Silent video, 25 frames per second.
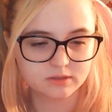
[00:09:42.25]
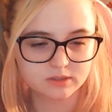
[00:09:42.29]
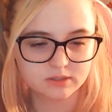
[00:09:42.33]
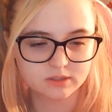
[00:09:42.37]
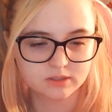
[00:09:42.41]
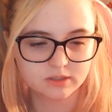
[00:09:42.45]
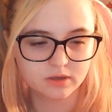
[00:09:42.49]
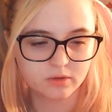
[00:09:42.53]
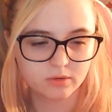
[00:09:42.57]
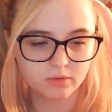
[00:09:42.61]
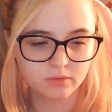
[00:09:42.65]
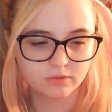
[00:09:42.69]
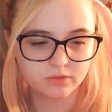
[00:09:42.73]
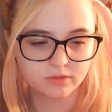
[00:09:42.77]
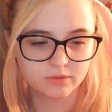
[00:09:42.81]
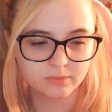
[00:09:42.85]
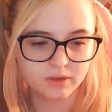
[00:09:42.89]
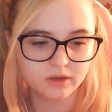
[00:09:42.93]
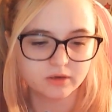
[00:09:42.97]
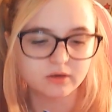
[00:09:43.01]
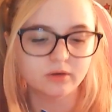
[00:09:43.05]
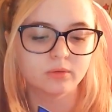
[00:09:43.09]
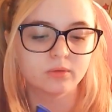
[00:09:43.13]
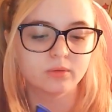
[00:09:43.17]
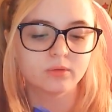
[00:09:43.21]
So the
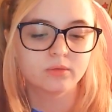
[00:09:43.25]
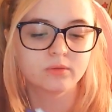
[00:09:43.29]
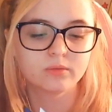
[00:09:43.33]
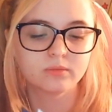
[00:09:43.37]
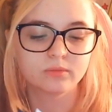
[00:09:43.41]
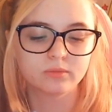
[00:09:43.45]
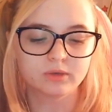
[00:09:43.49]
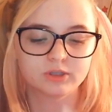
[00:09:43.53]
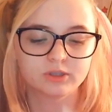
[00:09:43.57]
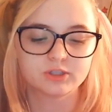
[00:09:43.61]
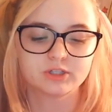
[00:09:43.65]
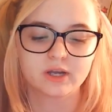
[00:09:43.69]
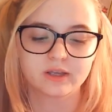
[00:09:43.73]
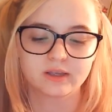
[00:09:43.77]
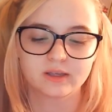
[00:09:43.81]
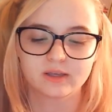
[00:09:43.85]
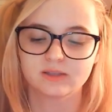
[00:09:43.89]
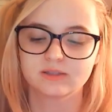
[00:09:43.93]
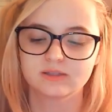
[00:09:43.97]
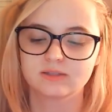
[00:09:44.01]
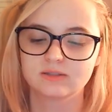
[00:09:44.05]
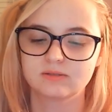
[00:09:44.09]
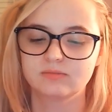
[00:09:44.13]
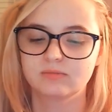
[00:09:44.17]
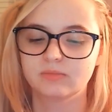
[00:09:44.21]
manual, which I
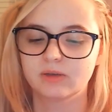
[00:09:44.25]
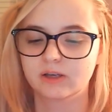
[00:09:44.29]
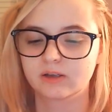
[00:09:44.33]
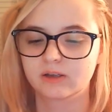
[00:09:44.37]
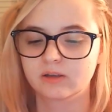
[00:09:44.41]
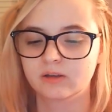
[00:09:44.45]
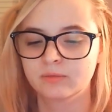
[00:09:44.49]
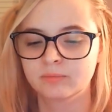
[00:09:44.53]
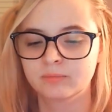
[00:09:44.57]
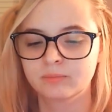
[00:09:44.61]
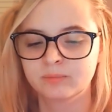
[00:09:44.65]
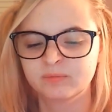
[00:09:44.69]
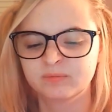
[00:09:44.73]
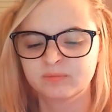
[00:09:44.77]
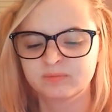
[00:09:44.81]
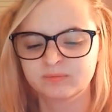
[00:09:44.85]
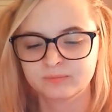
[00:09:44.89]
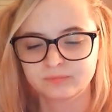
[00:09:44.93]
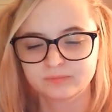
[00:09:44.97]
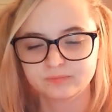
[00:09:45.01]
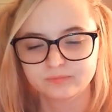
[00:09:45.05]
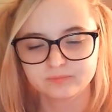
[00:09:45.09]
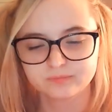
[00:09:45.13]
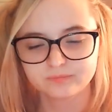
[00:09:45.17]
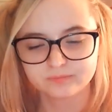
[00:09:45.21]
guess Mecha
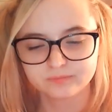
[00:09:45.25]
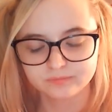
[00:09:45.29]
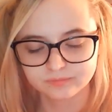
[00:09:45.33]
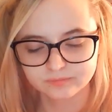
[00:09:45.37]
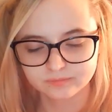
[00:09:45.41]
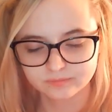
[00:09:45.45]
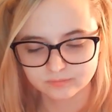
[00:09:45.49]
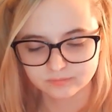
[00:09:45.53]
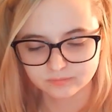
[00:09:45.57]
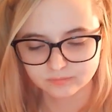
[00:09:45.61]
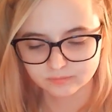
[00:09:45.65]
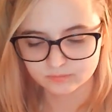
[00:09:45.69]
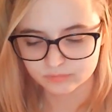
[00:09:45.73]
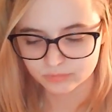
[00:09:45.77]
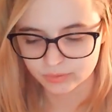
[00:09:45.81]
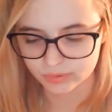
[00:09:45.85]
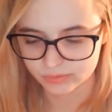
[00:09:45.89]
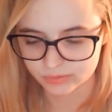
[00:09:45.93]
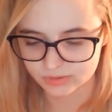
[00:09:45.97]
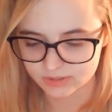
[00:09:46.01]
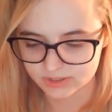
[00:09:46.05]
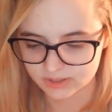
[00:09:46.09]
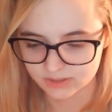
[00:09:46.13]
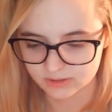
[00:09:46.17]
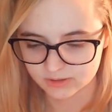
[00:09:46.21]

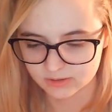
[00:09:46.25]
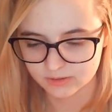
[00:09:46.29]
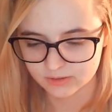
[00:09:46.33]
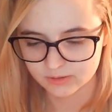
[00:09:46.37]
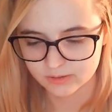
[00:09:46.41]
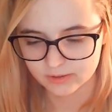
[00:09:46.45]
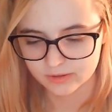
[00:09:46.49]
posted.